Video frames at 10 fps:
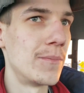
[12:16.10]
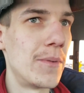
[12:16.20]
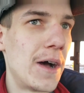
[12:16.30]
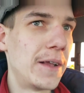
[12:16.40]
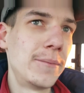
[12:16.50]

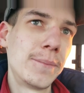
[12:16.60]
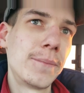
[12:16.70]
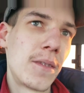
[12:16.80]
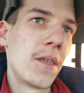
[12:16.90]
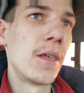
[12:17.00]
But
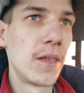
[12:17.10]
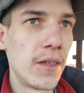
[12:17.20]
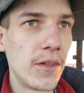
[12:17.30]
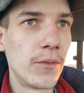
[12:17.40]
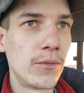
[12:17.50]

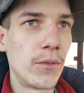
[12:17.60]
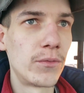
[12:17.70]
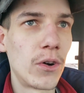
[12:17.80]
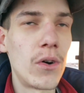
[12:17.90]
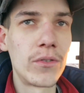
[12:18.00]

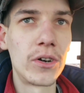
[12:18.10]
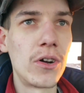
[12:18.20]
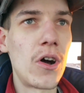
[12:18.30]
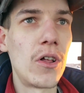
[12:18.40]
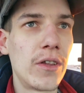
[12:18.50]
for over and
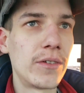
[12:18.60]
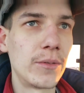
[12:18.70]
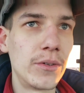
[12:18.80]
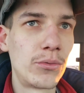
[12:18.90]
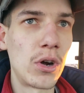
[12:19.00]
all,
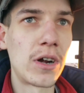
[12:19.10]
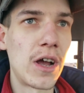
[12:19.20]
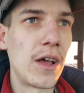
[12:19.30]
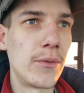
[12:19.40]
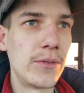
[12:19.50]
the truck
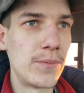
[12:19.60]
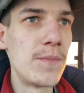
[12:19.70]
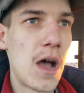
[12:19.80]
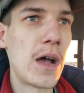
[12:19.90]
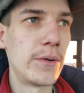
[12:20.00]
I would
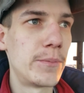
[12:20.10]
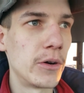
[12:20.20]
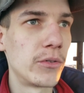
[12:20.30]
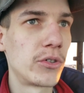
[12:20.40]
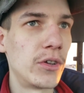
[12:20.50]

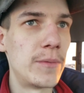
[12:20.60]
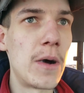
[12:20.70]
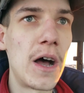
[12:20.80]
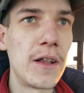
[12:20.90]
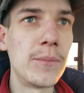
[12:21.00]
personally
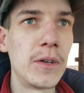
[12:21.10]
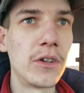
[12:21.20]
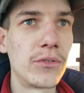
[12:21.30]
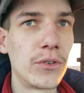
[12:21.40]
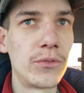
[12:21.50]
buy it,
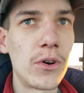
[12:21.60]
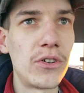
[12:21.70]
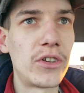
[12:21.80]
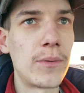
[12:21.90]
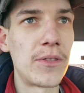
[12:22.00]
because for
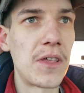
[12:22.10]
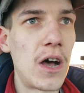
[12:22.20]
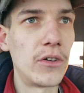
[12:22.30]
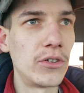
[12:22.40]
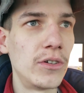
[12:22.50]

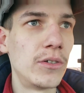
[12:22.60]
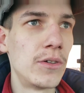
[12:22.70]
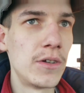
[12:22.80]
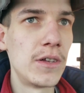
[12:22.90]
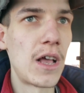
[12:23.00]

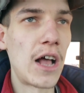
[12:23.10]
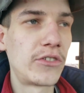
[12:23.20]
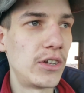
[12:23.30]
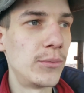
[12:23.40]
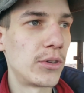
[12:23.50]
$47,000, that
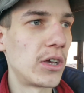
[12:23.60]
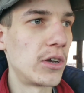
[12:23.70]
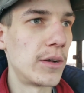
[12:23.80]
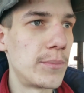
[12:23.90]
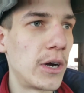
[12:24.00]
seems like a
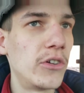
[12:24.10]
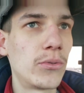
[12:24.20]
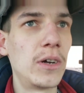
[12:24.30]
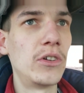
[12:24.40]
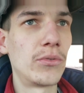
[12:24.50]
good price
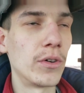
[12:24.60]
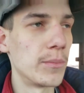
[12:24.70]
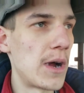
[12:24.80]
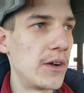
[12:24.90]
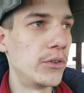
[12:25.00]
range for a
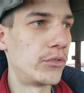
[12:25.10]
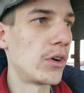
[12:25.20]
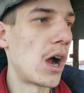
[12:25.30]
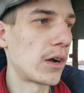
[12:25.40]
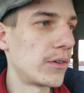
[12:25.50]
brand new
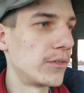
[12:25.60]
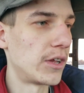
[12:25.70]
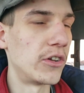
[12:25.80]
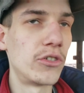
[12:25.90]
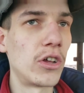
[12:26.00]
truck
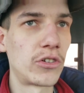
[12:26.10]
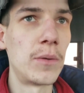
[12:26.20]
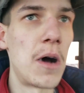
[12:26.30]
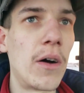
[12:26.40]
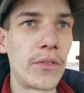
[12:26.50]
that just
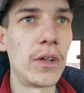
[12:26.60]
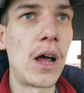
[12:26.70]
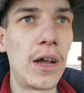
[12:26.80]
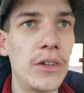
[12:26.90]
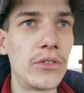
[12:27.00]
come off the
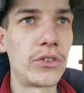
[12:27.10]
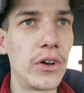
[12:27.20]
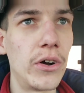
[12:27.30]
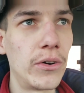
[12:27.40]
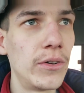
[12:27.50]
line.
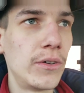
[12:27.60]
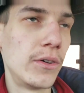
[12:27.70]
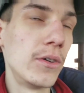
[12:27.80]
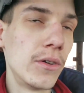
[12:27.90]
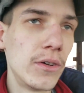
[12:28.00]
So
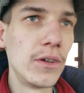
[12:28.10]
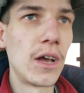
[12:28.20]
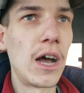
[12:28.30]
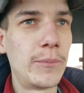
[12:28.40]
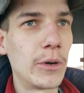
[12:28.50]

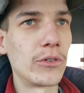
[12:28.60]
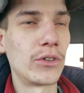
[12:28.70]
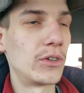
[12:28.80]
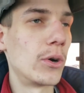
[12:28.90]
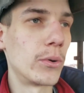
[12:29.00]
I'd
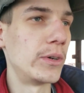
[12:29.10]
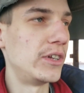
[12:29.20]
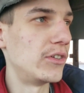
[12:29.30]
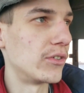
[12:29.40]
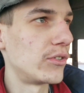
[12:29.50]
personally go to a
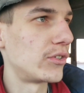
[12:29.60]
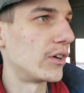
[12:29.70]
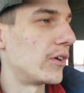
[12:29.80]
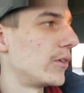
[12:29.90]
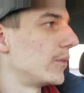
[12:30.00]
diesel. So